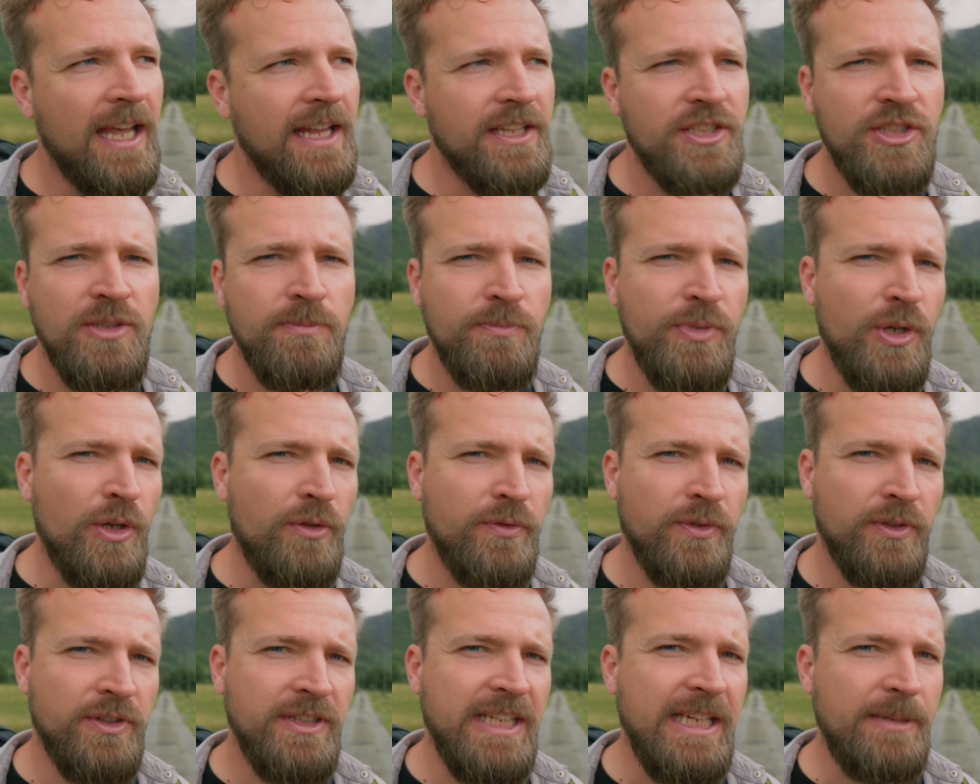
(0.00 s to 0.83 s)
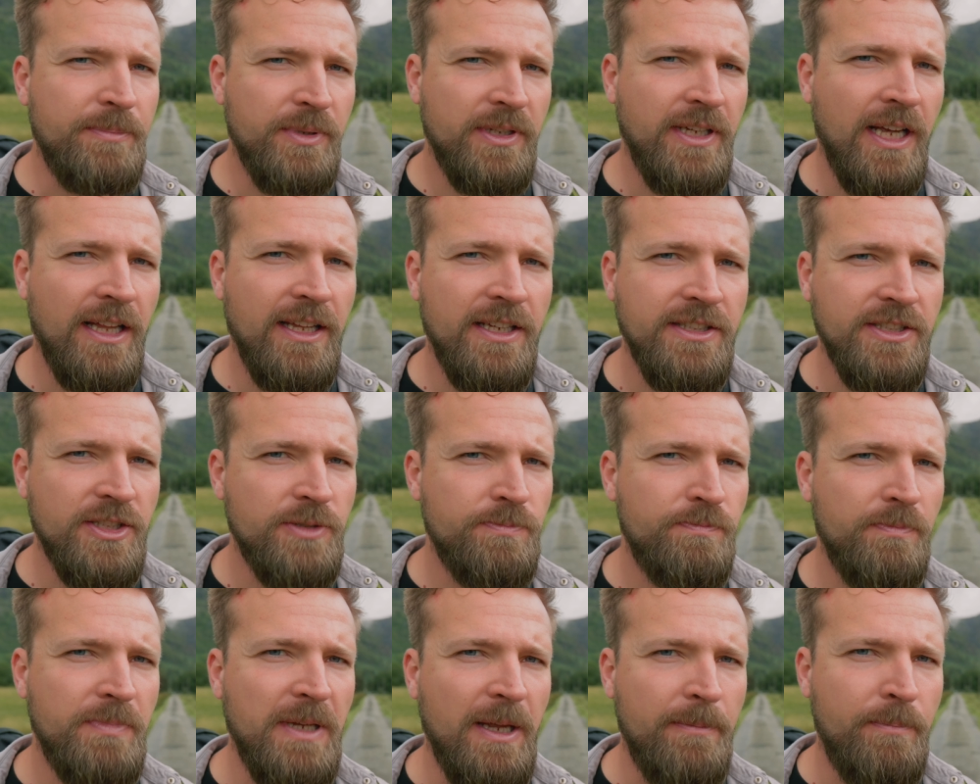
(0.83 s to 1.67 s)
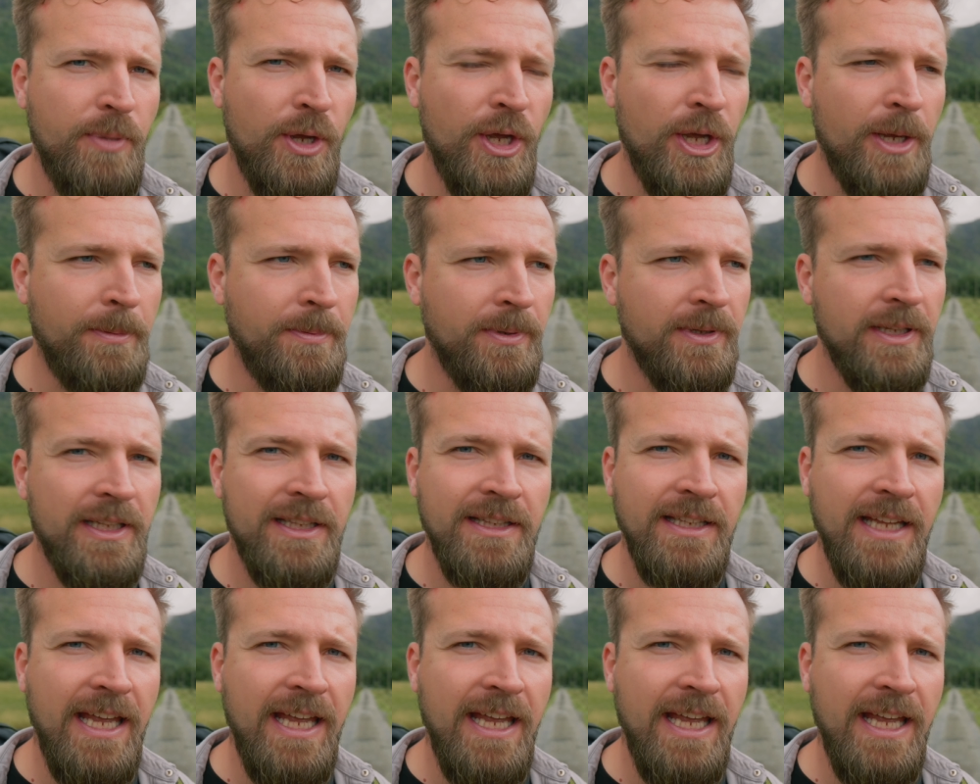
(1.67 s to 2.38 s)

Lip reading: Some beautiful deep colours. There's a bit of purple in